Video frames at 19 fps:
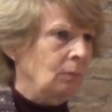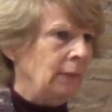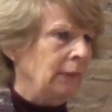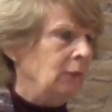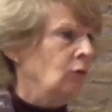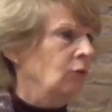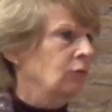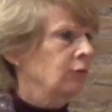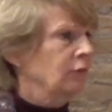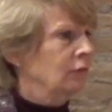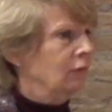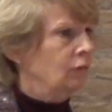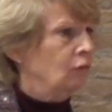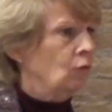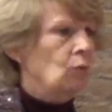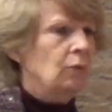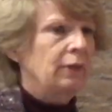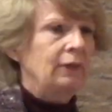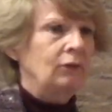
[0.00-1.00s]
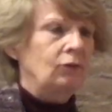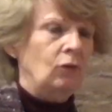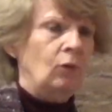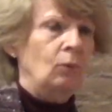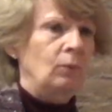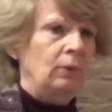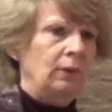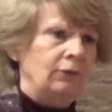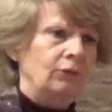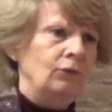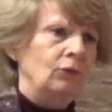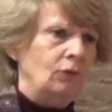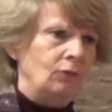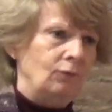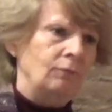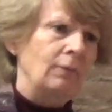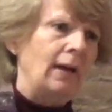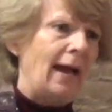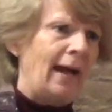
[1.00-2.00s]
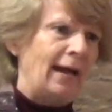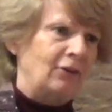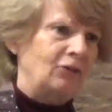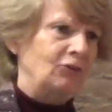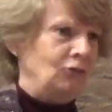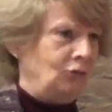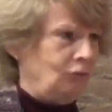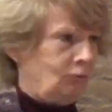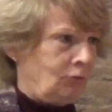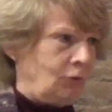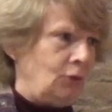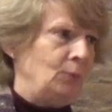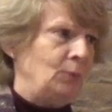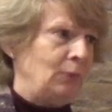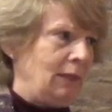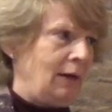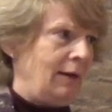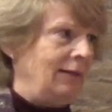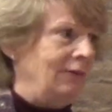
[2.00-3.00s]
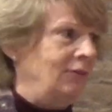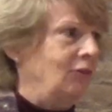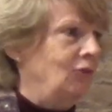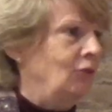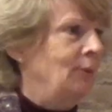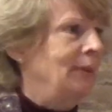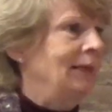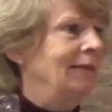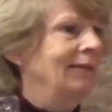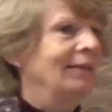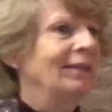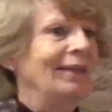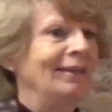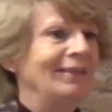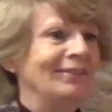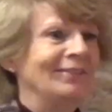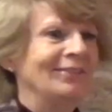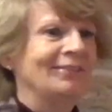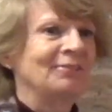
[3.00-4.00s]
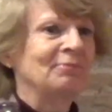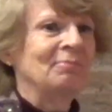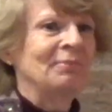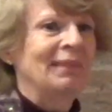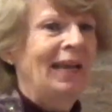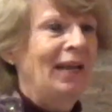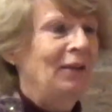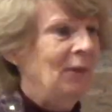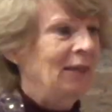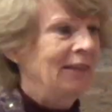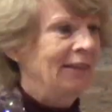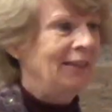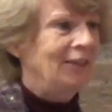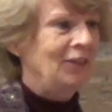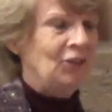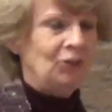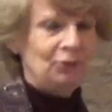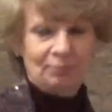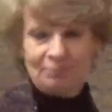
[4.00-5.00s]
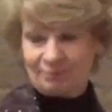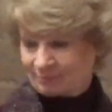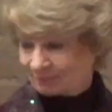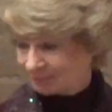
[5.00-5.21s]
we're not just a talking shop, we're a sort of action group. We like doing things. Anyway, thank you.